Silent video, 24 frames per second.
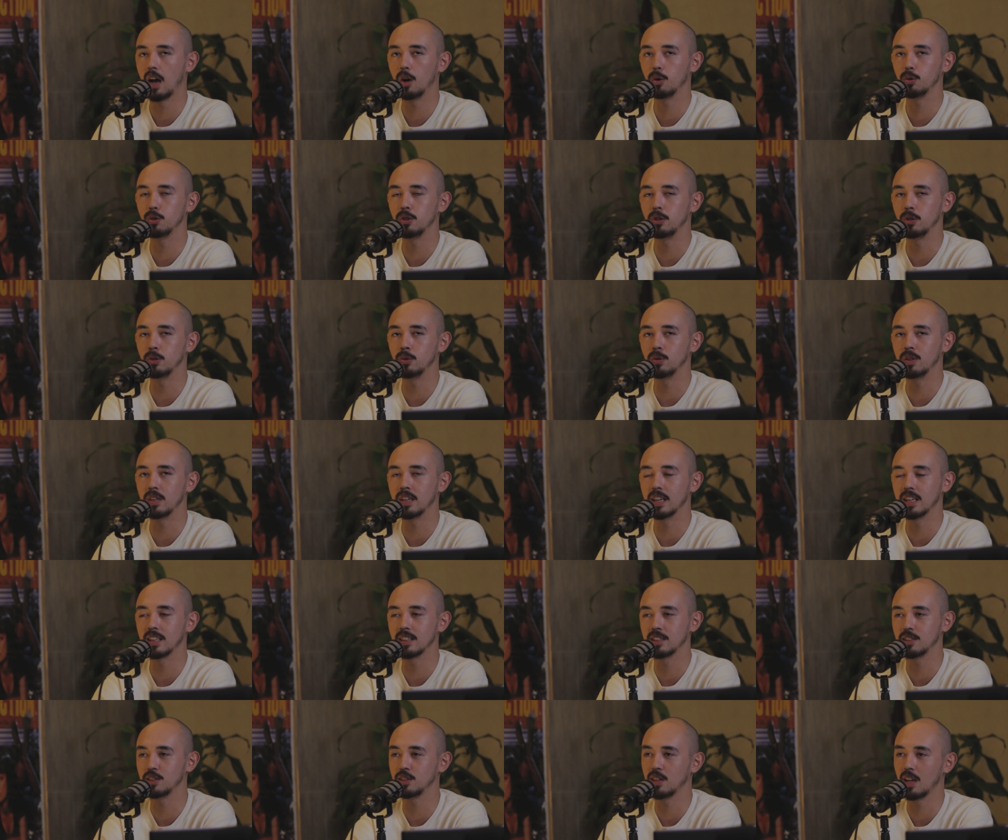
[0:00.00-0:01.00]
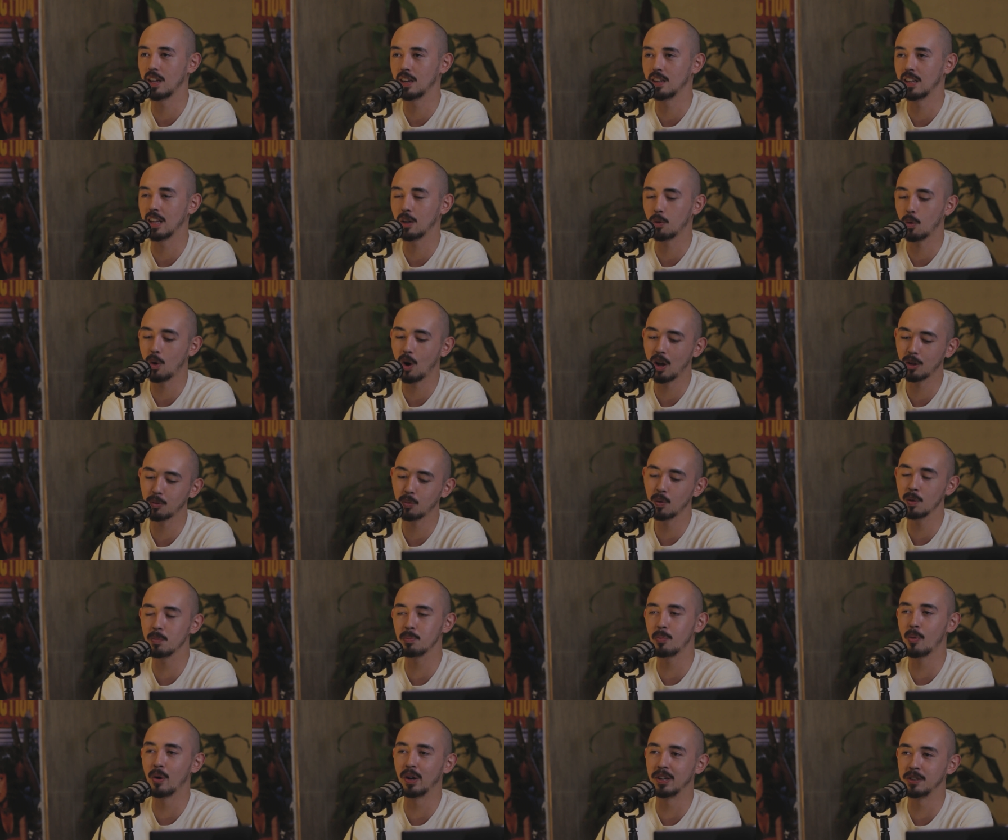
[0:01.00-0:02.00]
do you get sat like at what
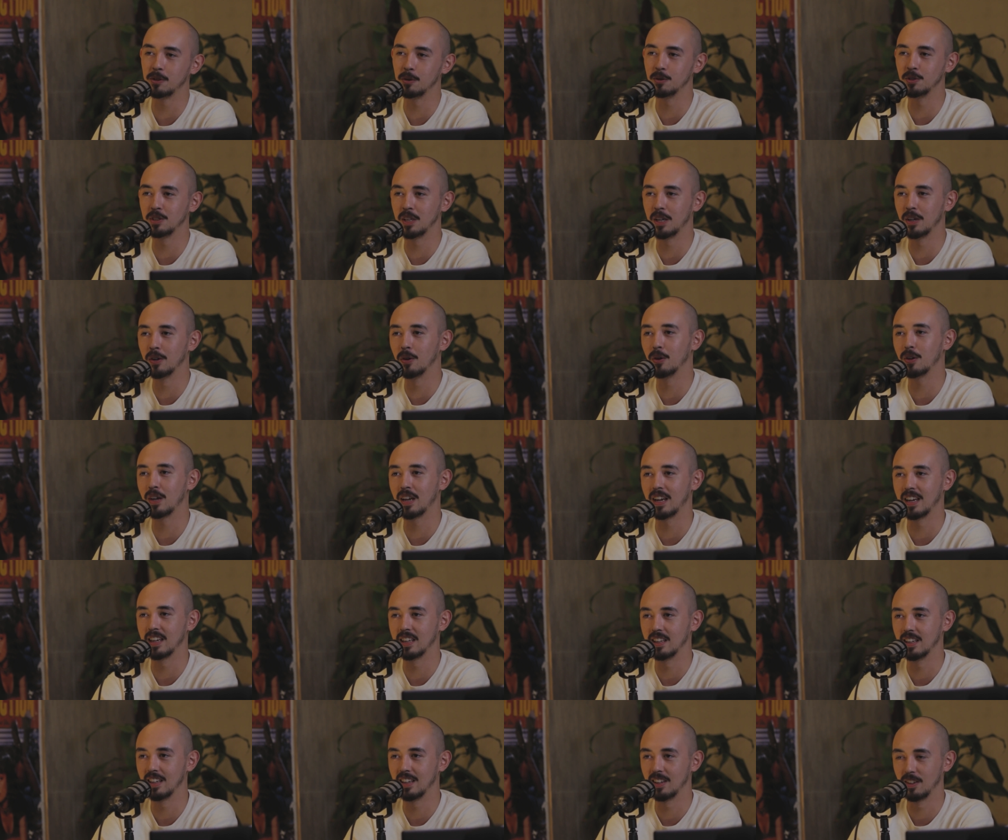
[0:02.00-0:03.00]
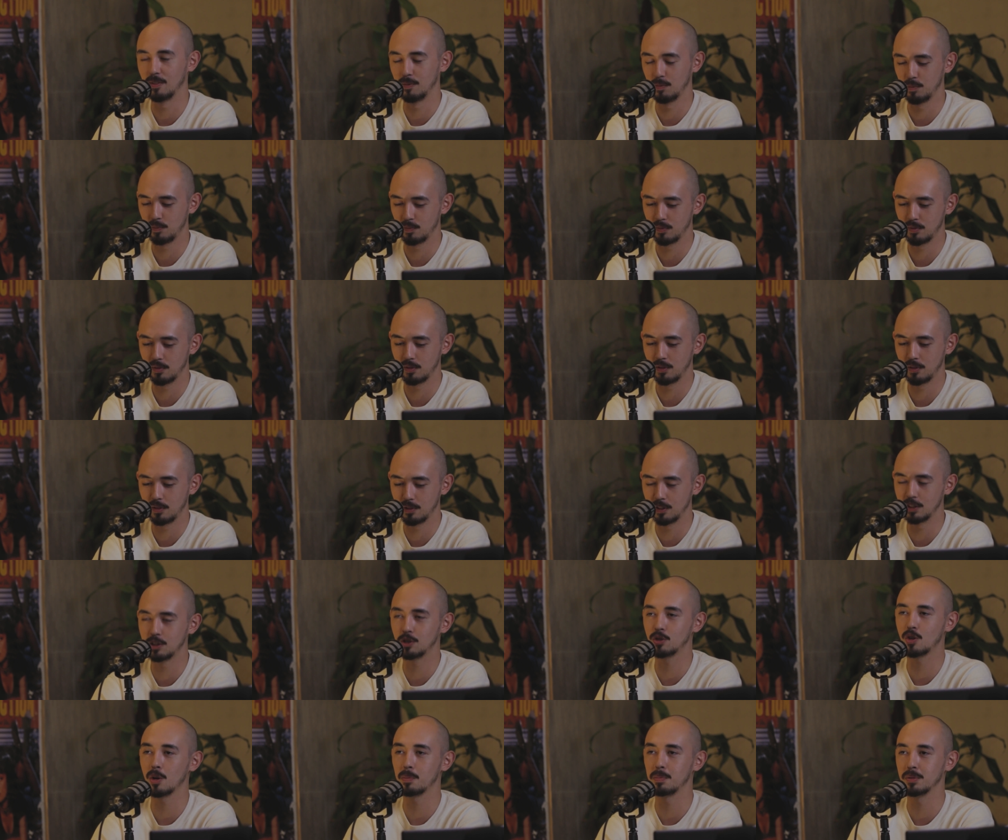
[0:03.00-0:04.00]
point do you say, okay, this
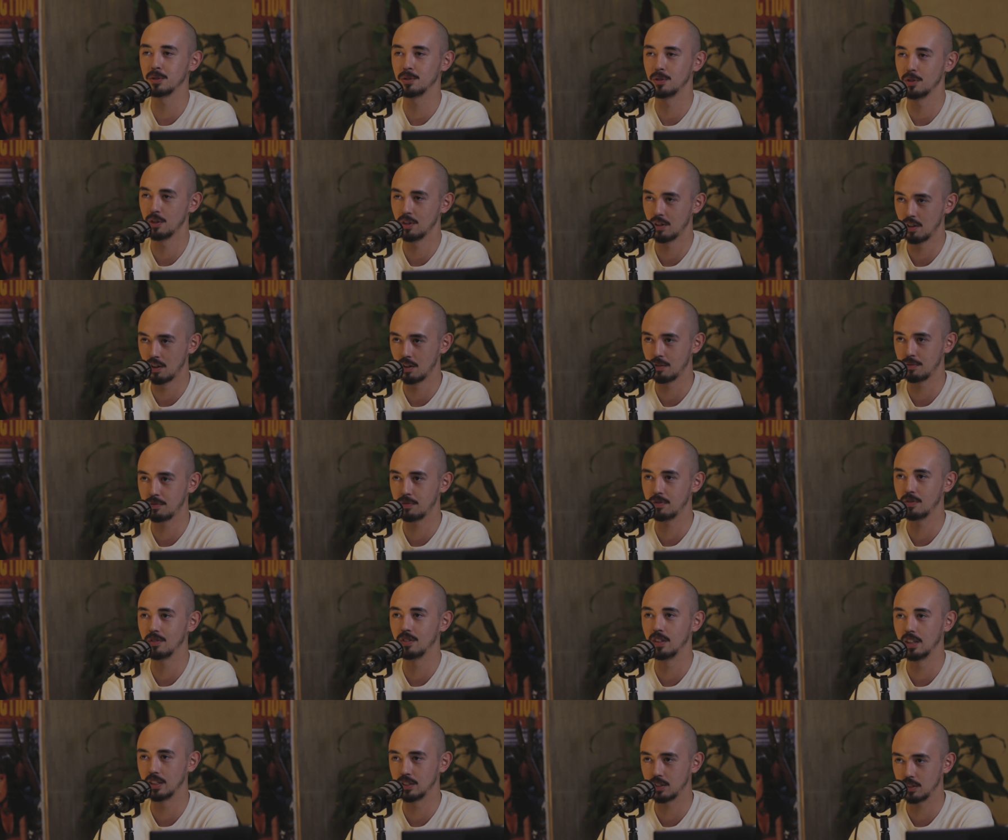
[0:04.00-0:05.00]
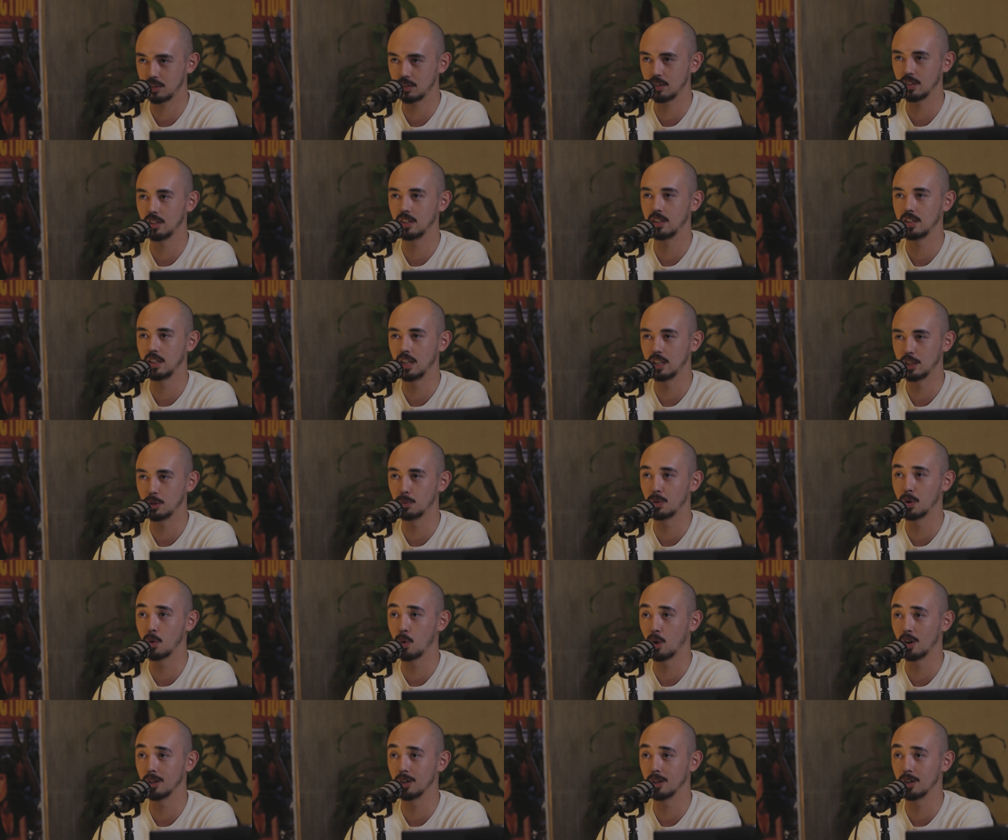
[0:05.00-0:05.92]
script is good enough, let's hit the record